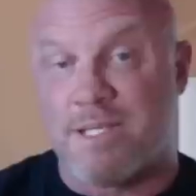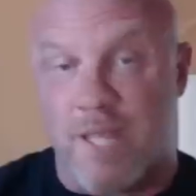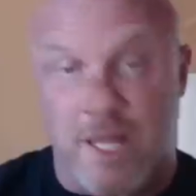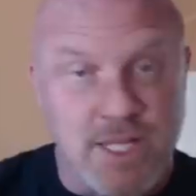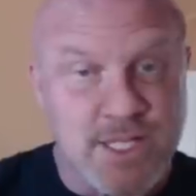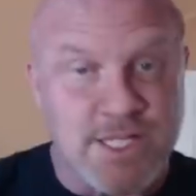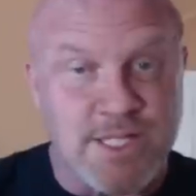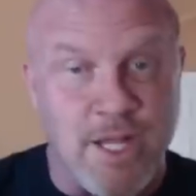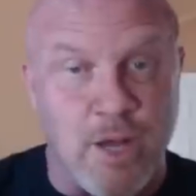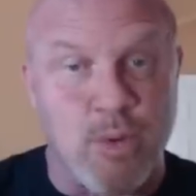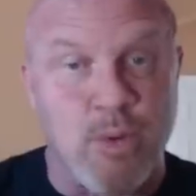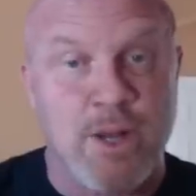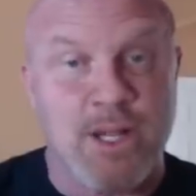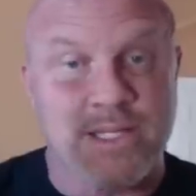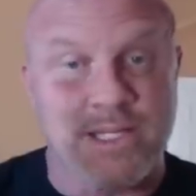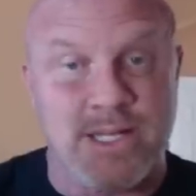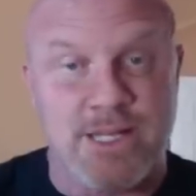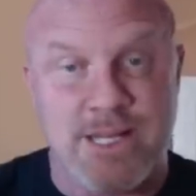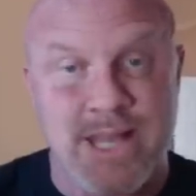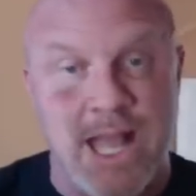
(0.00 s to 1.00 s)
not a steroid;
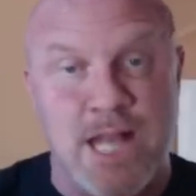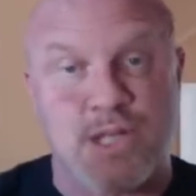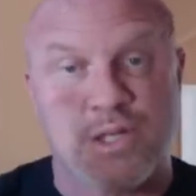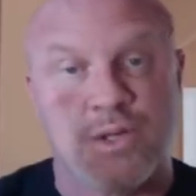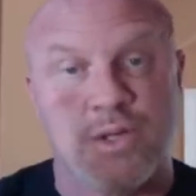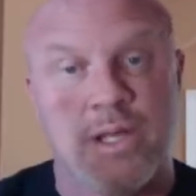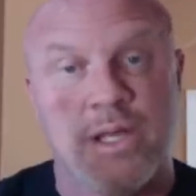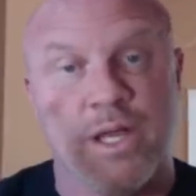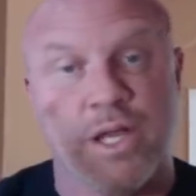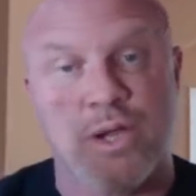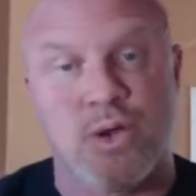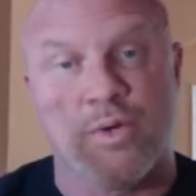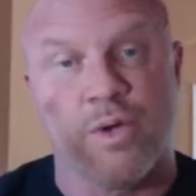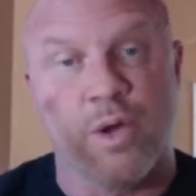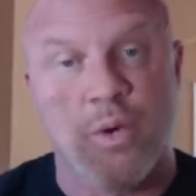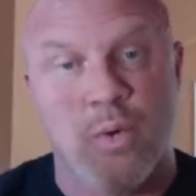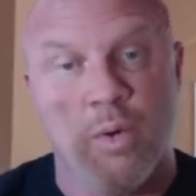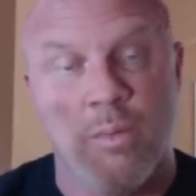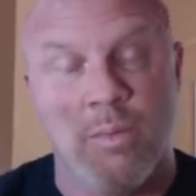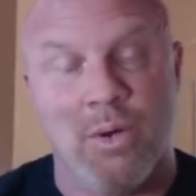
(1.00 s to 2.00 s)
it's a naturally
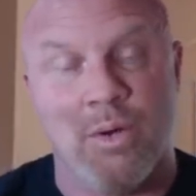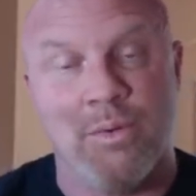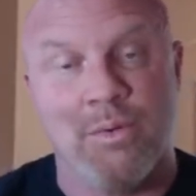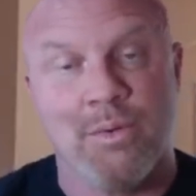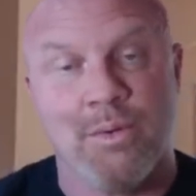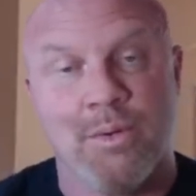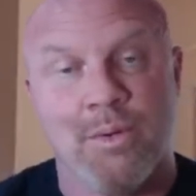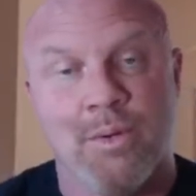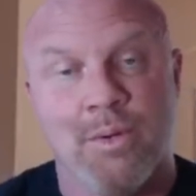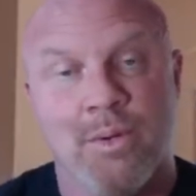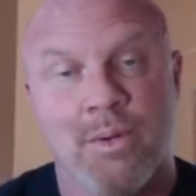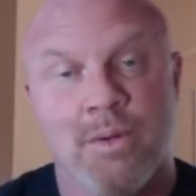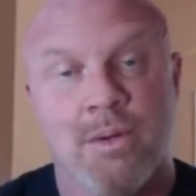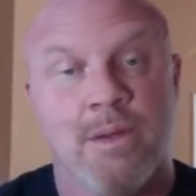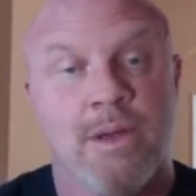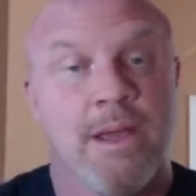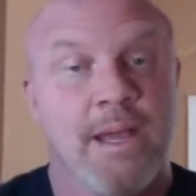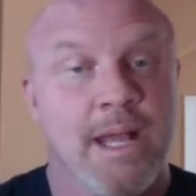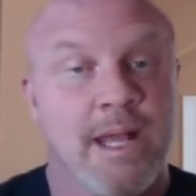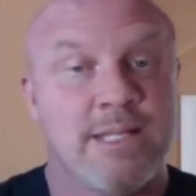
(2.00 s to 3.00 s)
occurring hormone
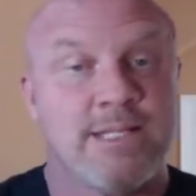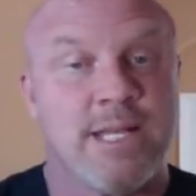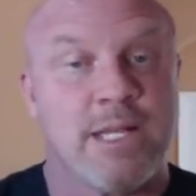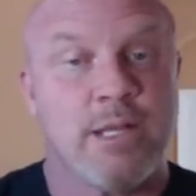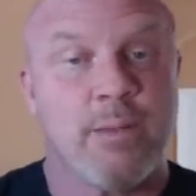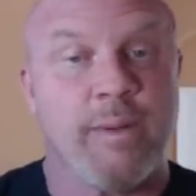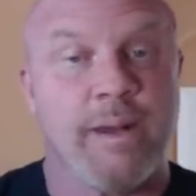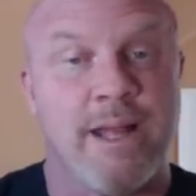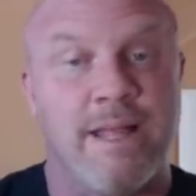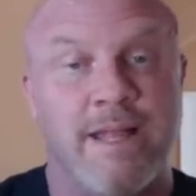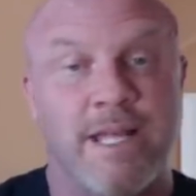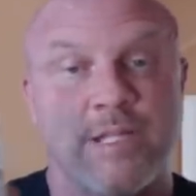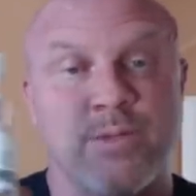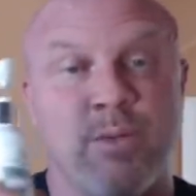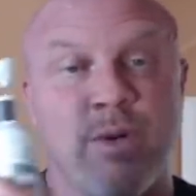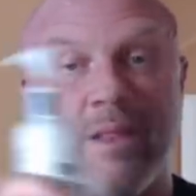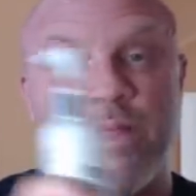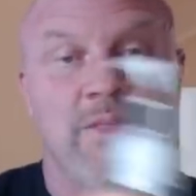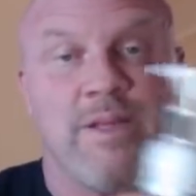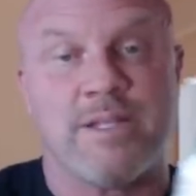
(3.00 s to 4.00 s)
inside your body, and that's
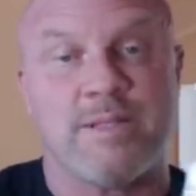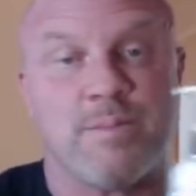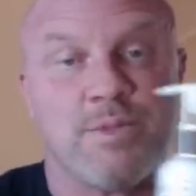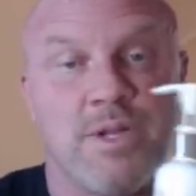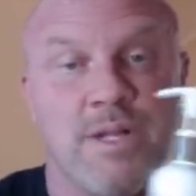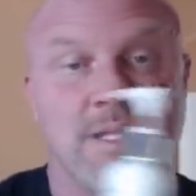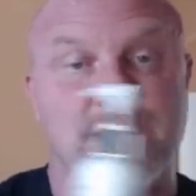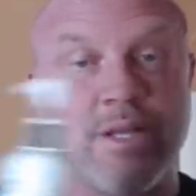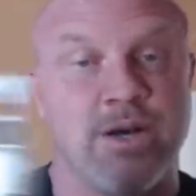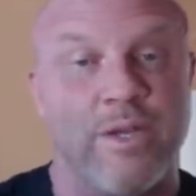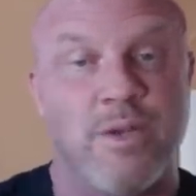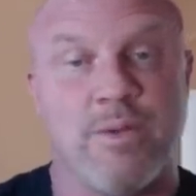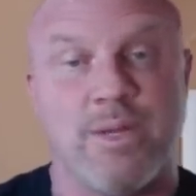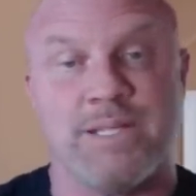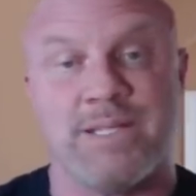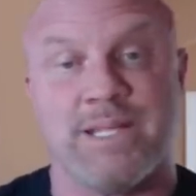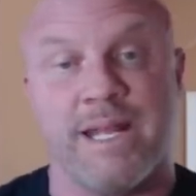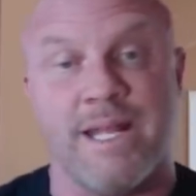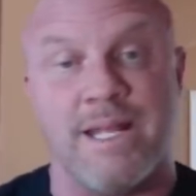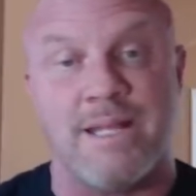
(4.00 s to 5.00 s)
one of the things I'm trying to tell you
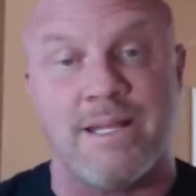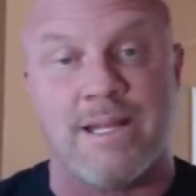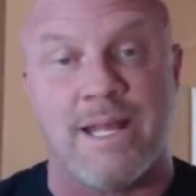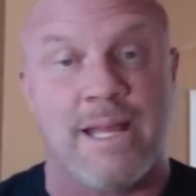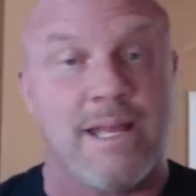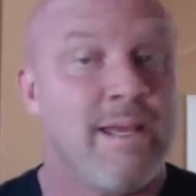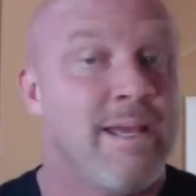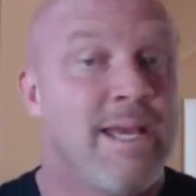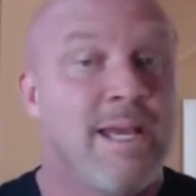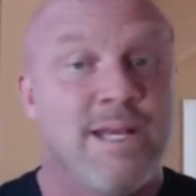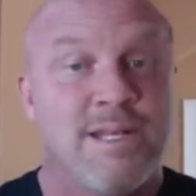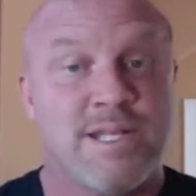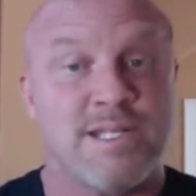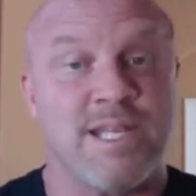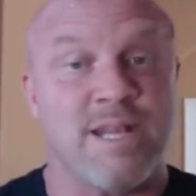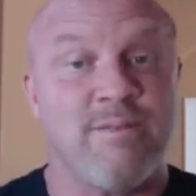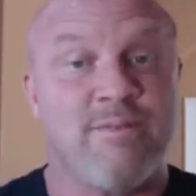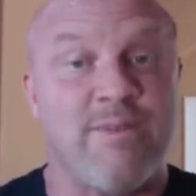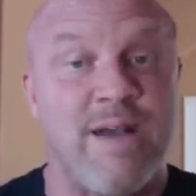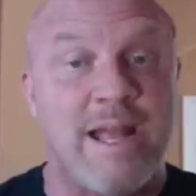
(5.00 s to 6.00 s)
is that it just
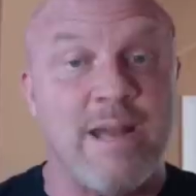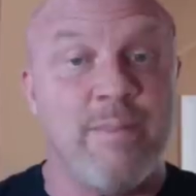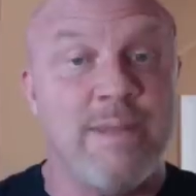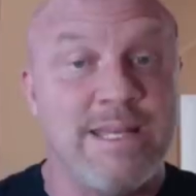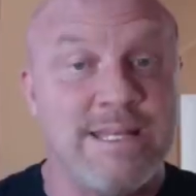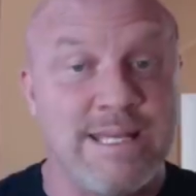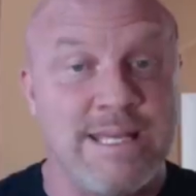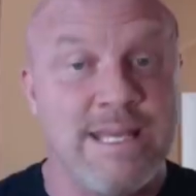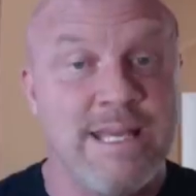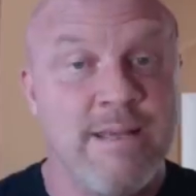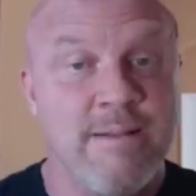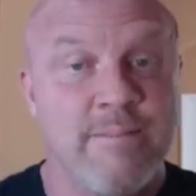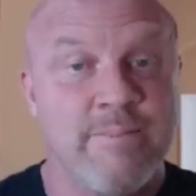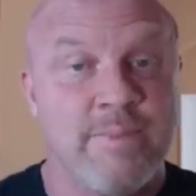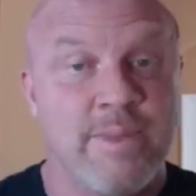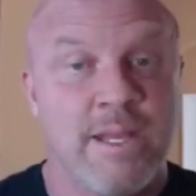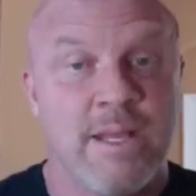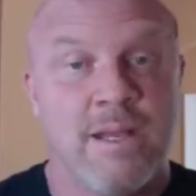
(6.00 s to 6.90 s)
like vitamin D.